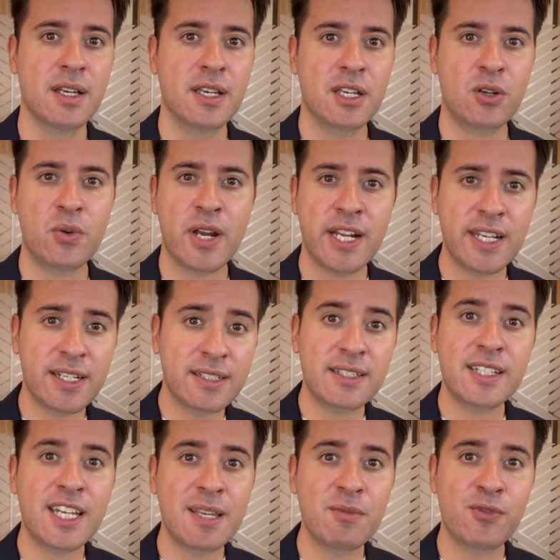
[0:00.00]
creating a
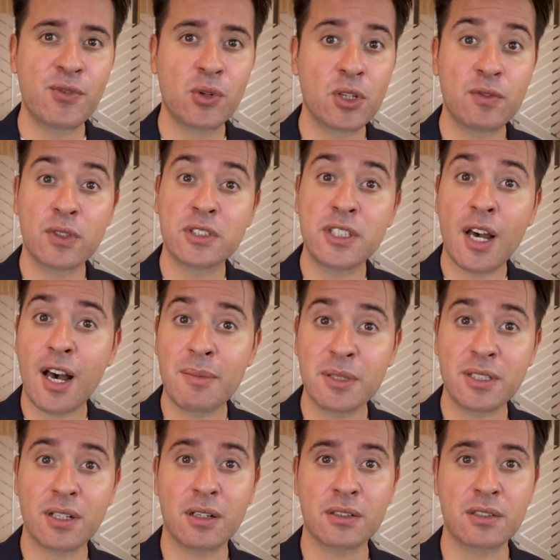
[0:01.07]
team full of
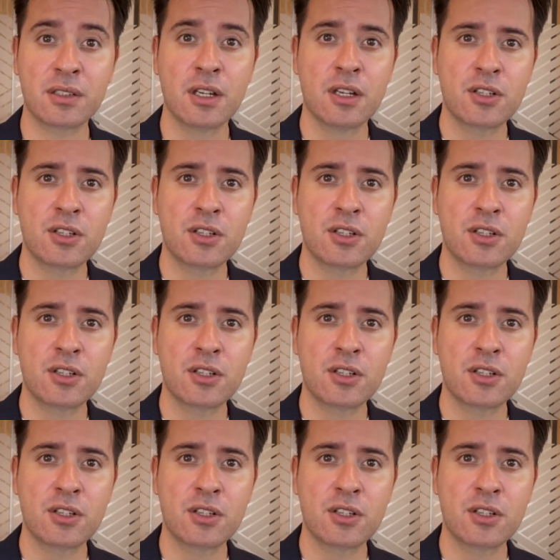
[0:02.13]
automatons.